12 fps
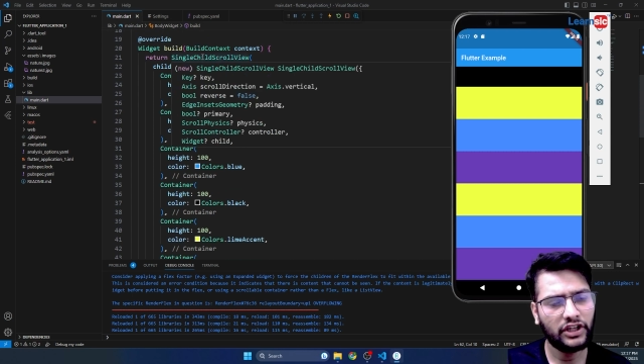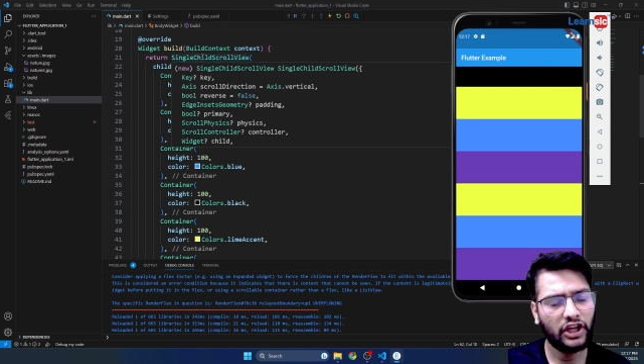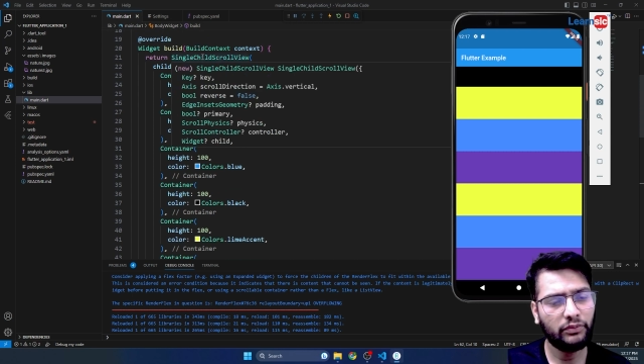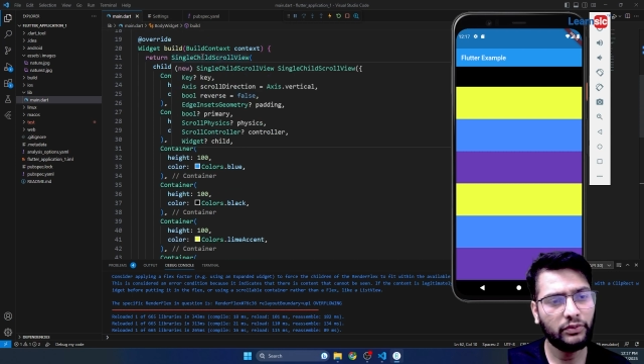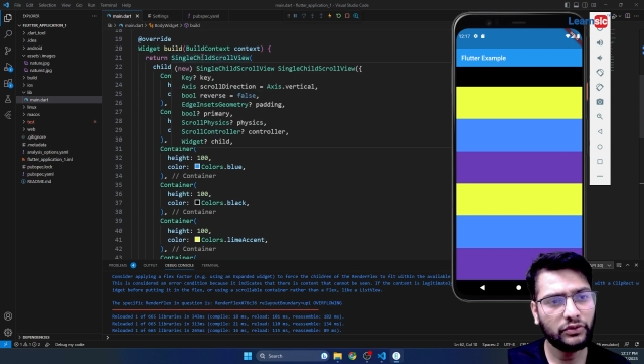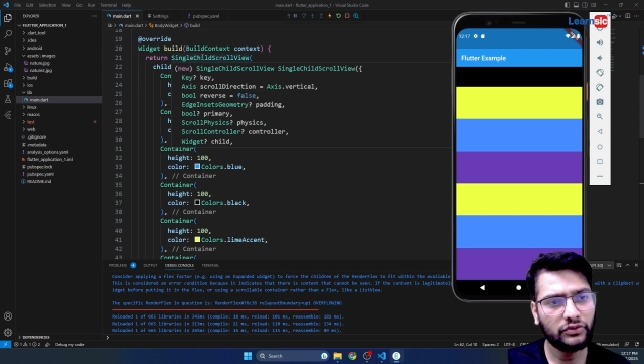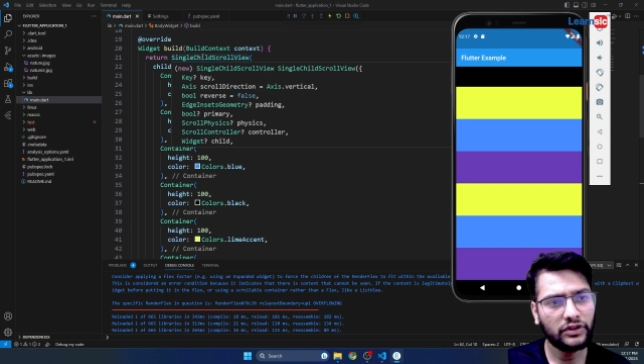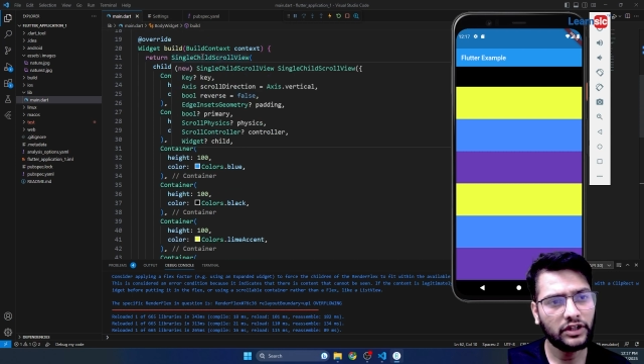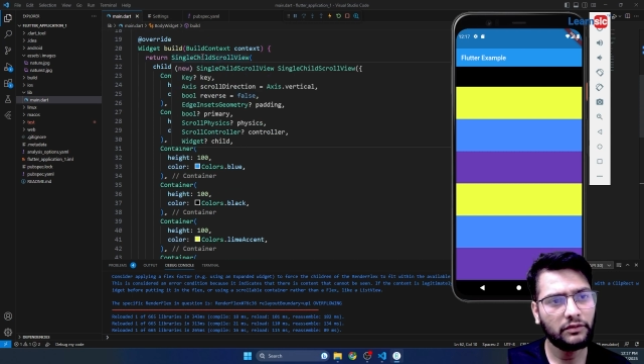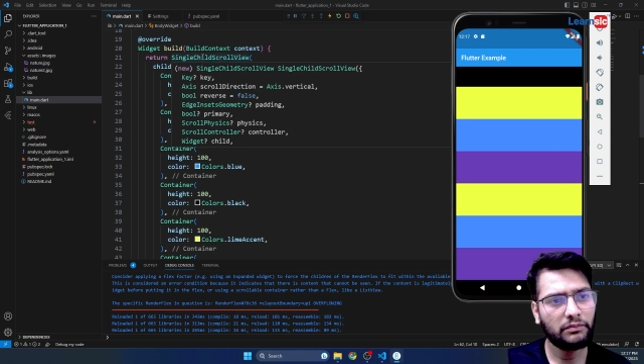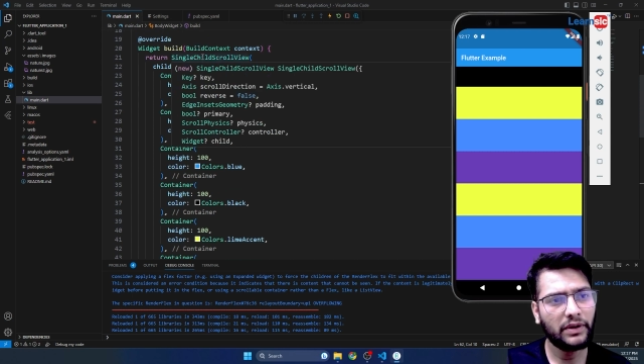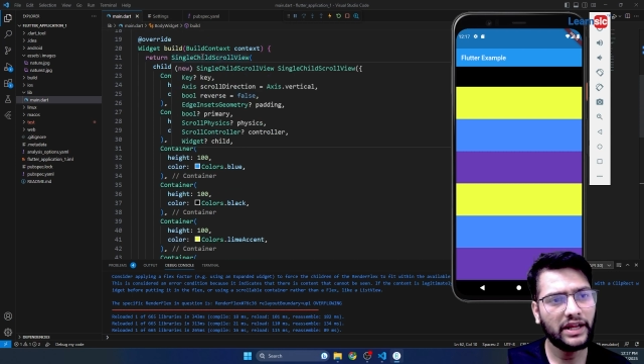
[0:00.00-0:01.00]
If you
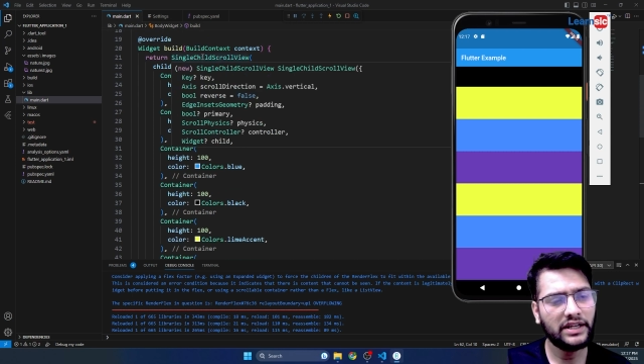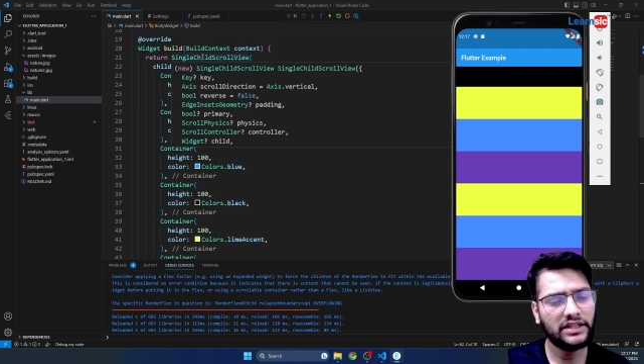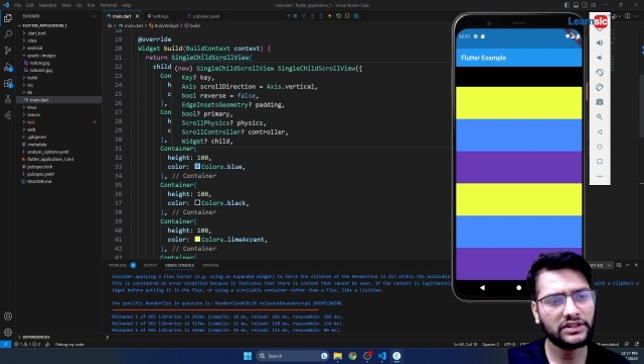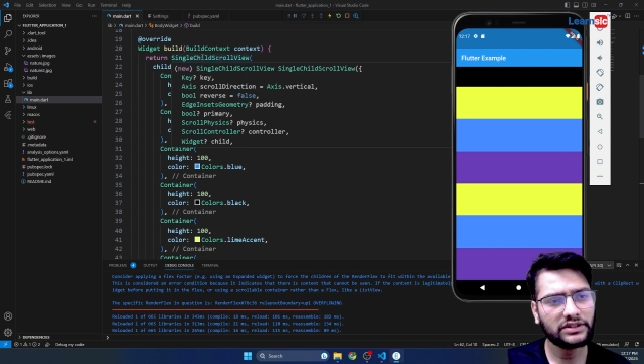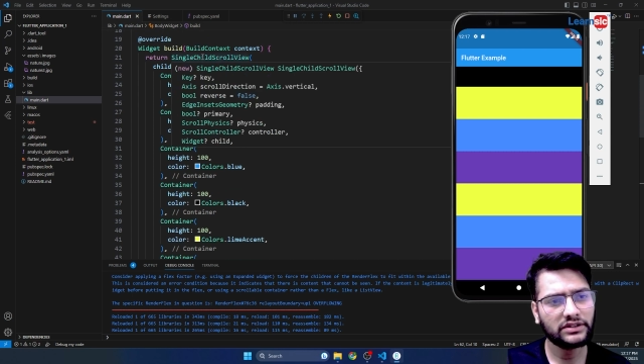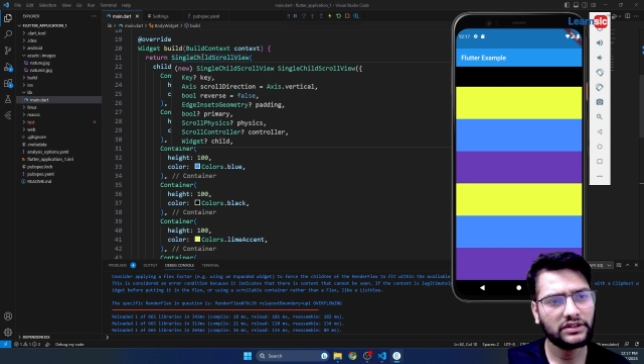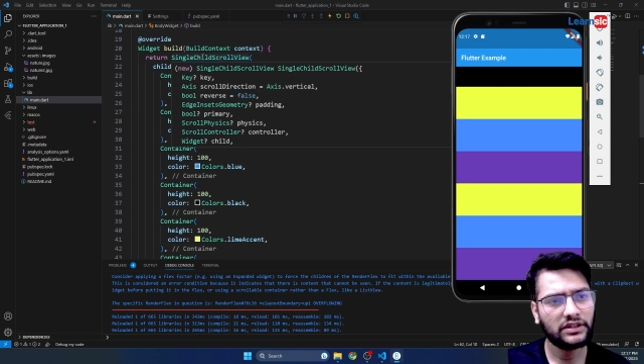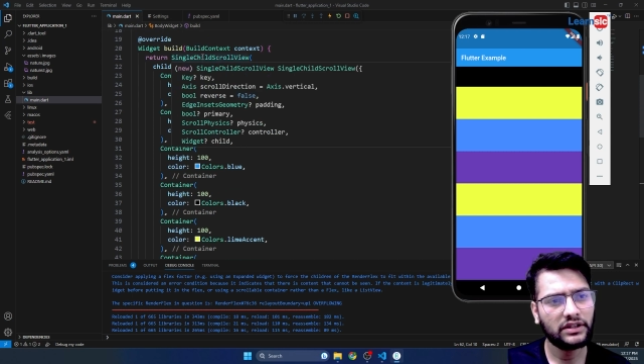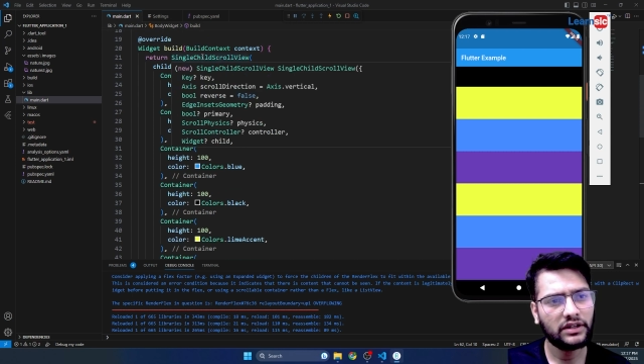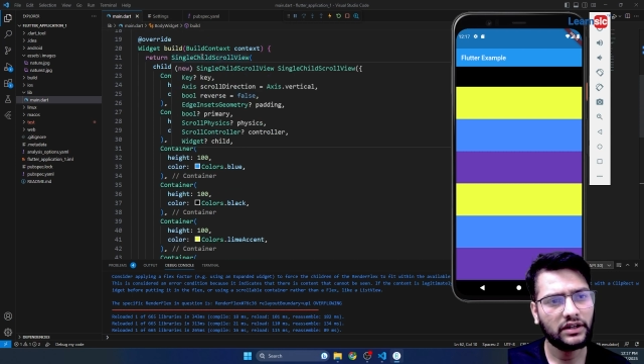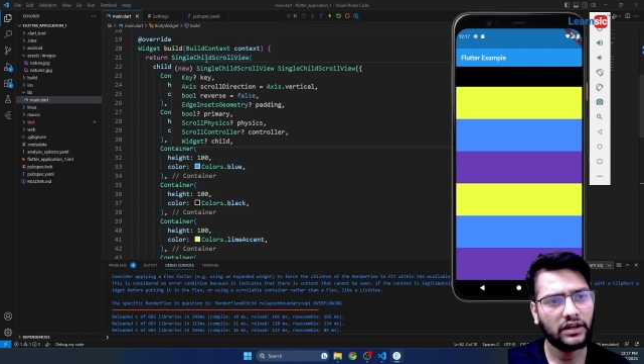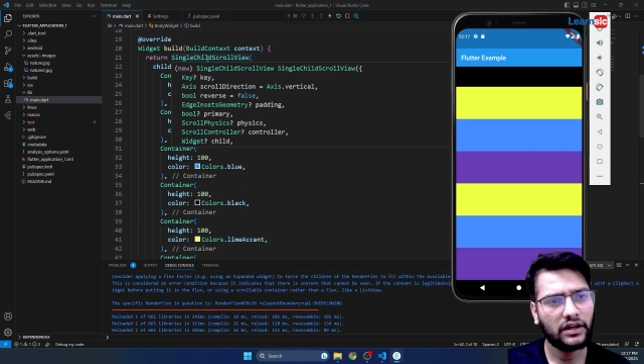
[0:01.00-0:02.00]
place
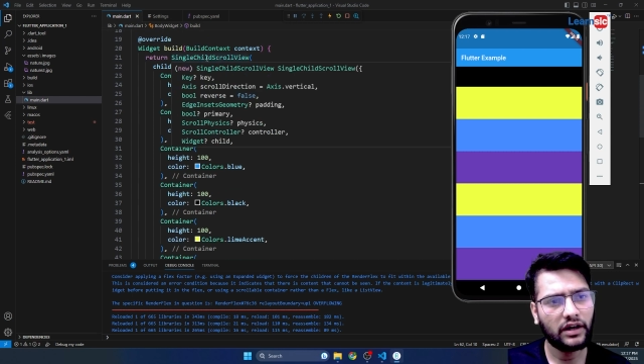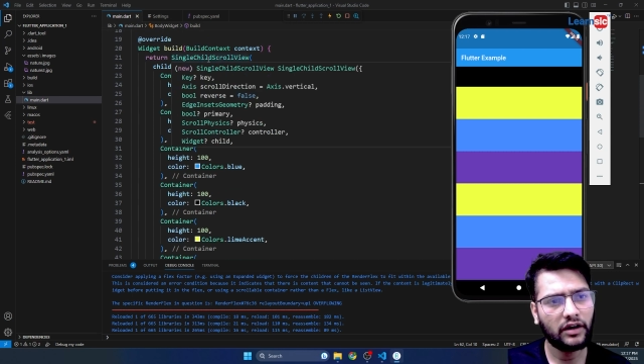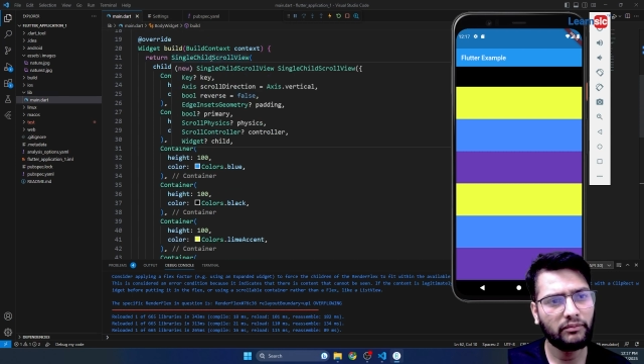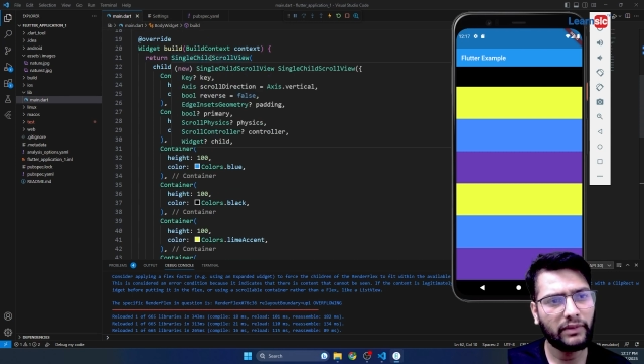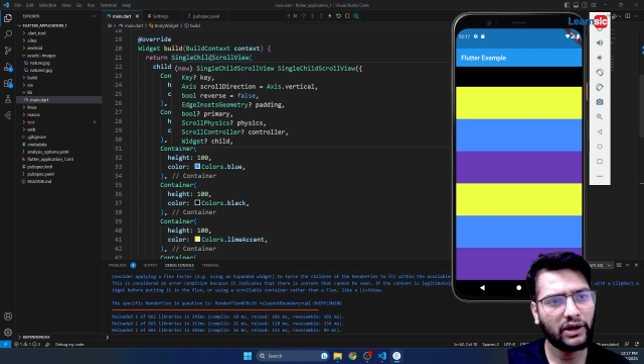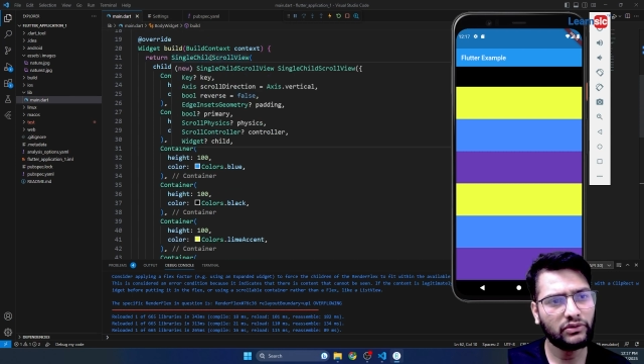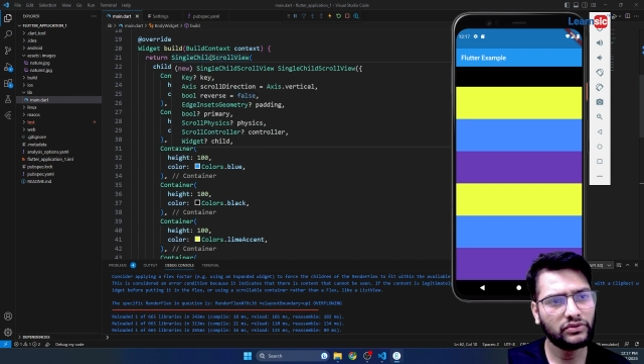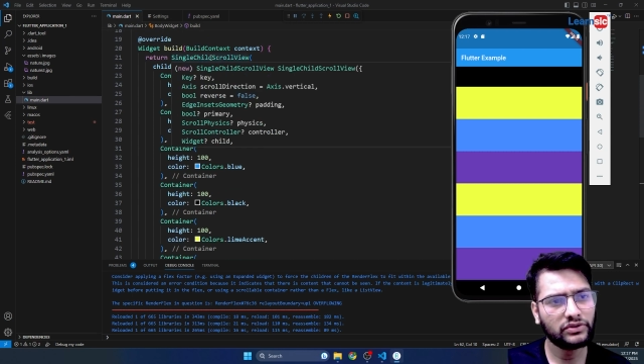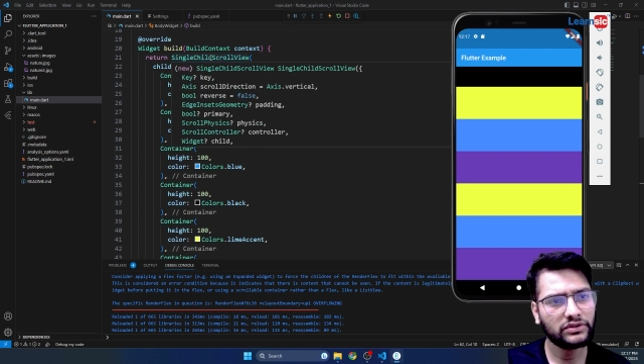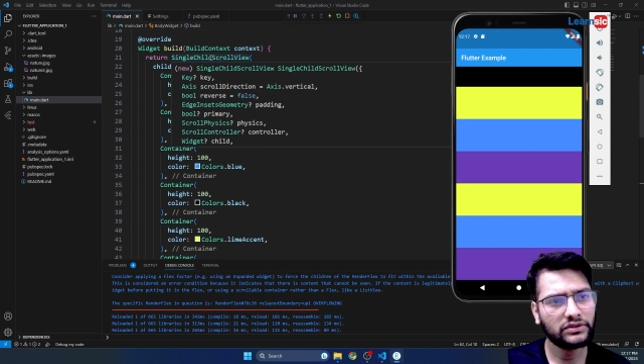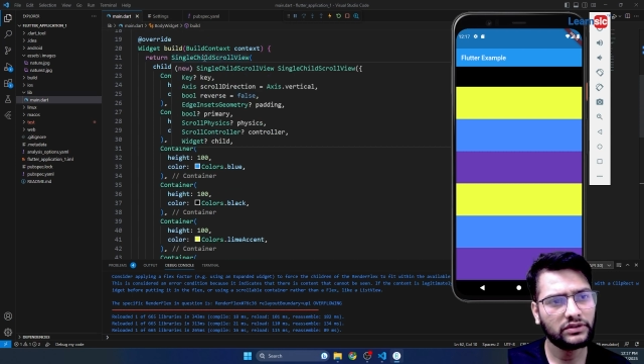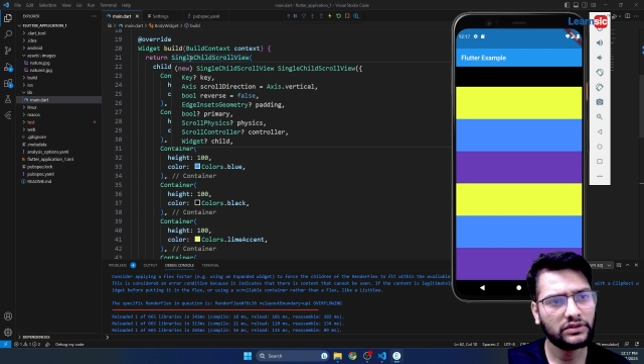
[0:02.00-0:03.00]
a mouse